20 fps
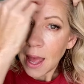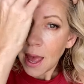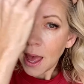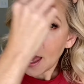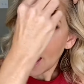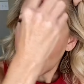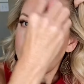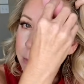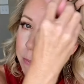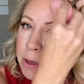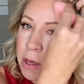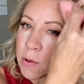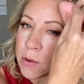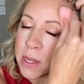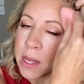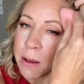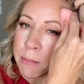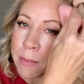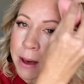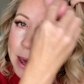and I'm
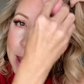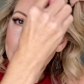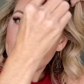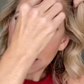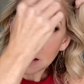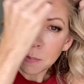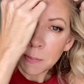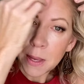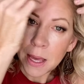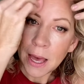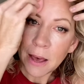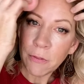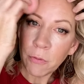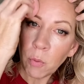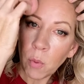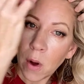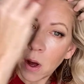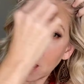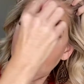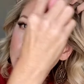using my SPF
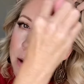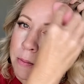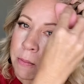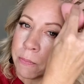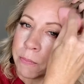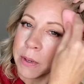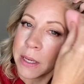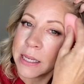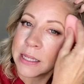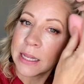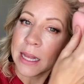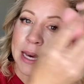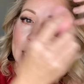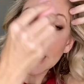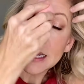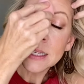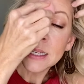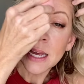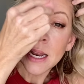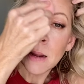one because like
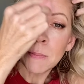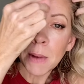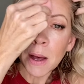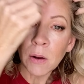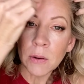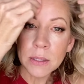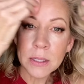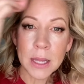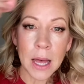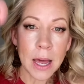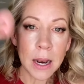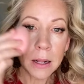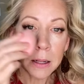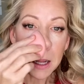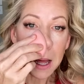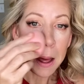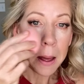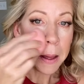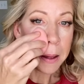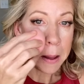I said, I'm outside a
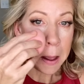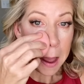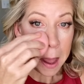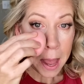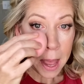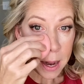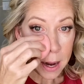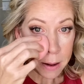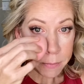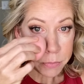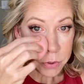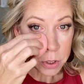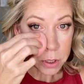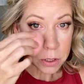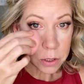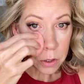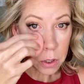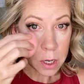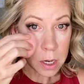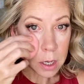lot, and I'm
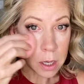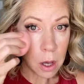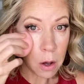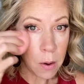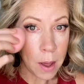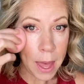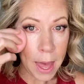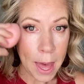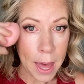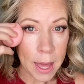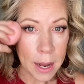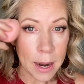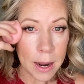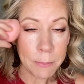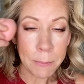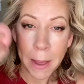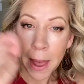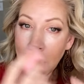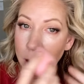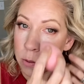just gonna go ahead and
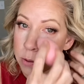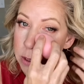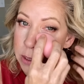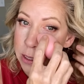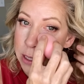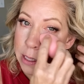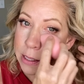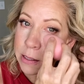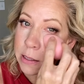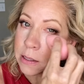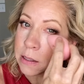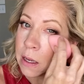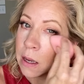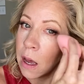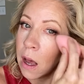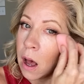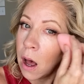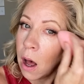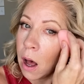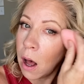pounce this
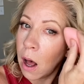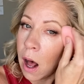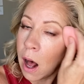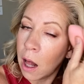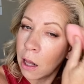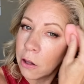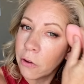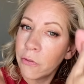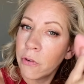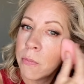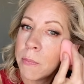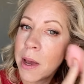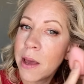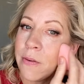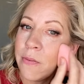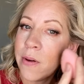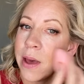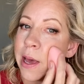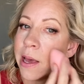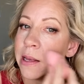all over my
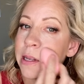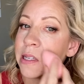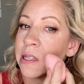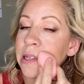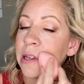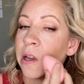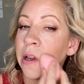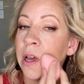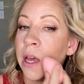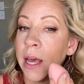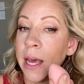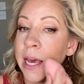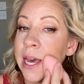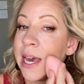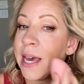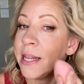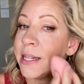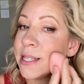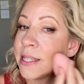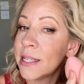face.
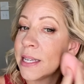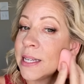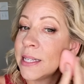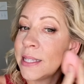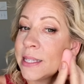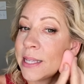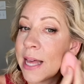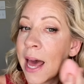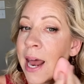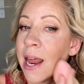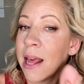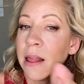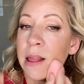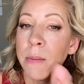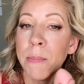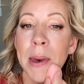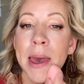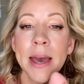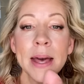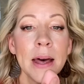It's setting the
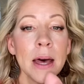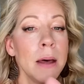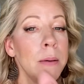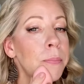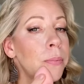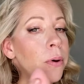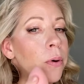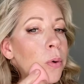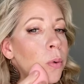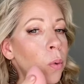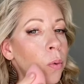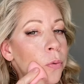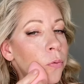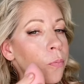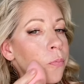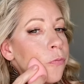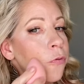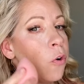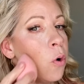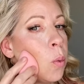makeup
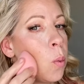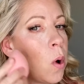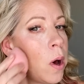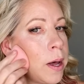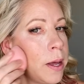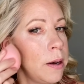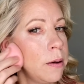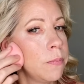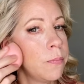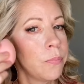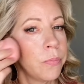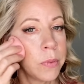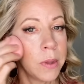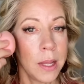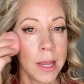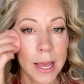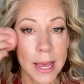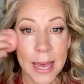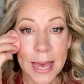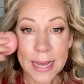for one.
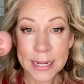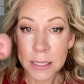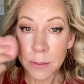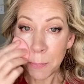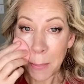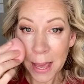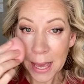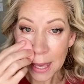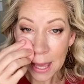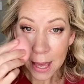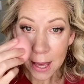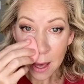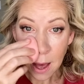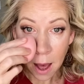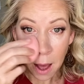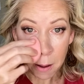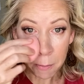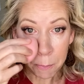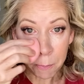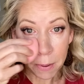It's picking
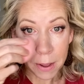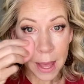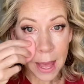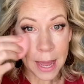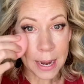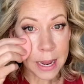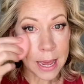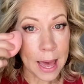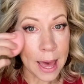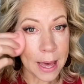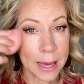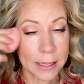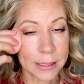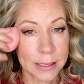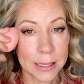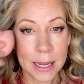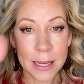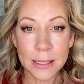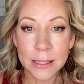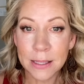up any
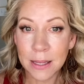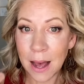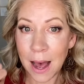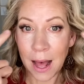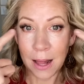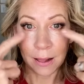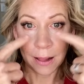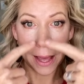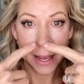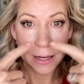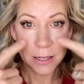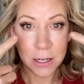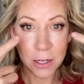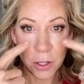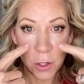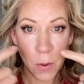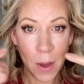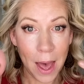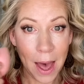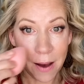excess. I like to
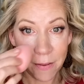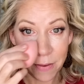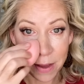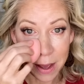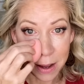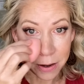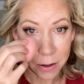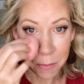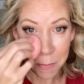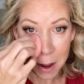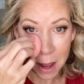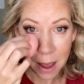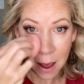do heavy under my